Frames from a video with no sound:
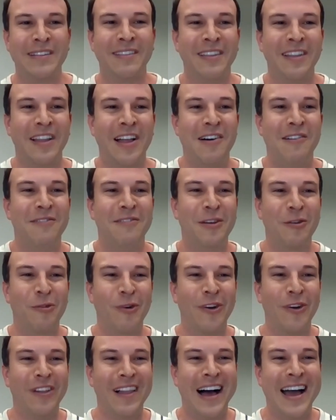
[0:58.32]
love the
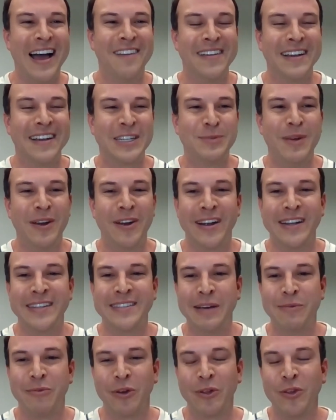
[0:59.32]
real life
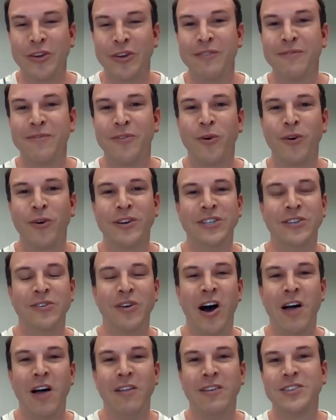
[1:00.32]
experience, and we're looking forward to
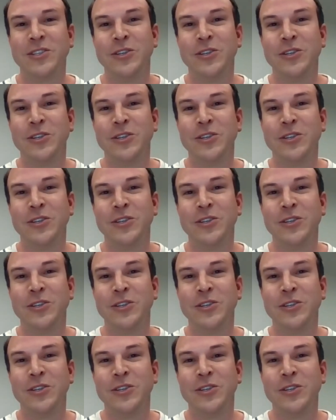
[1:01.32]
all